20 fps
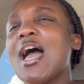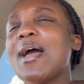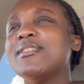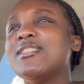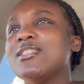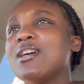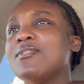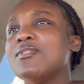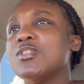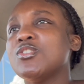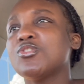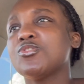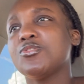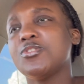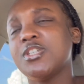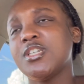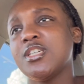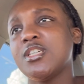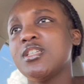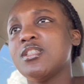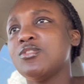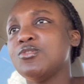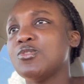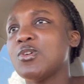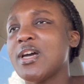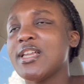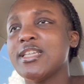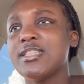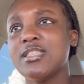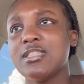I took off the screen. You
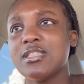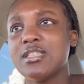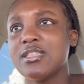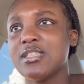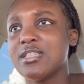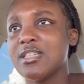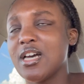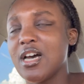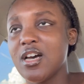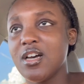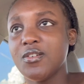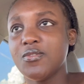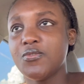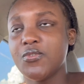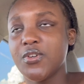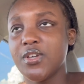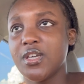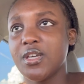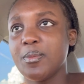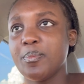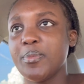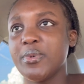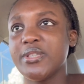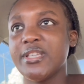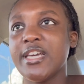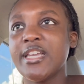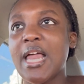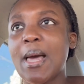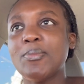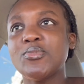know, I didn't see nothing of it. But
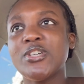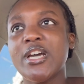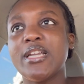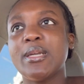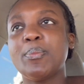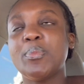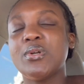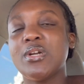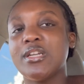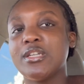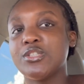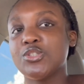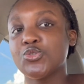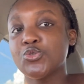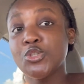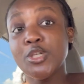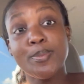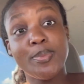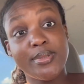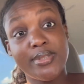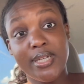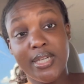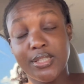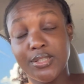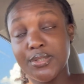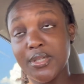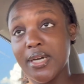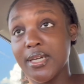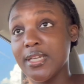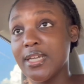then I'm trying to put on the screen
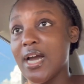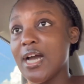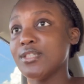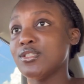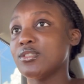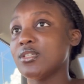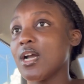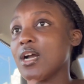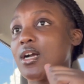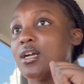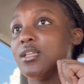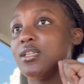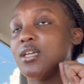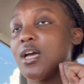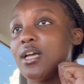protector on it. I start.